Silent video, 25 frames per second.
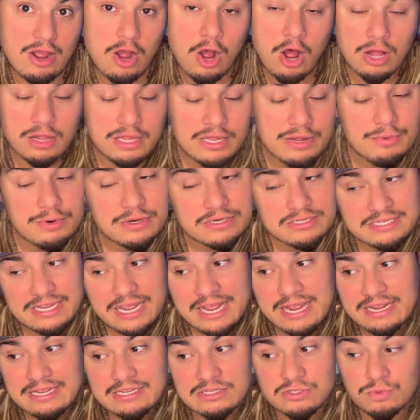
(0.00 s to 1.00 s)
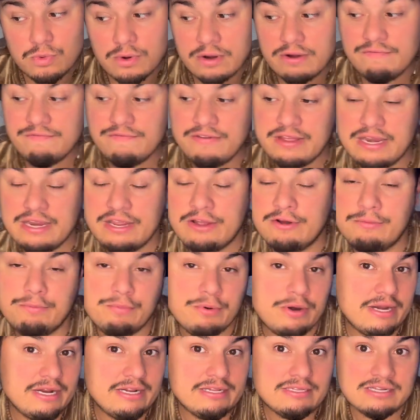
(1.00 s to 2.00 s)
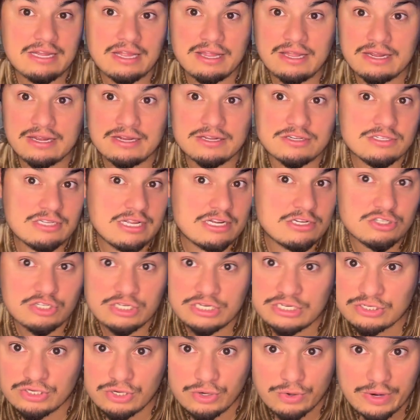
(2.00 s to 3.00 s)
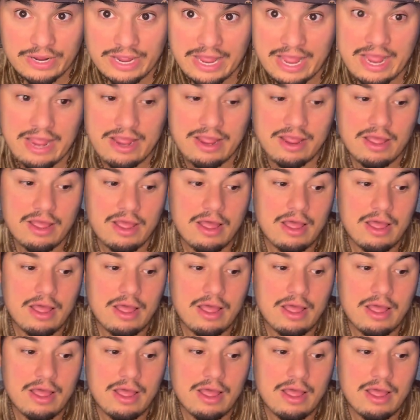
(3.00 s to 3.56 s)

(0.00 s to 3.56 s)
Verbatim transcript: All it would take is one video of Britney telling us that she's okay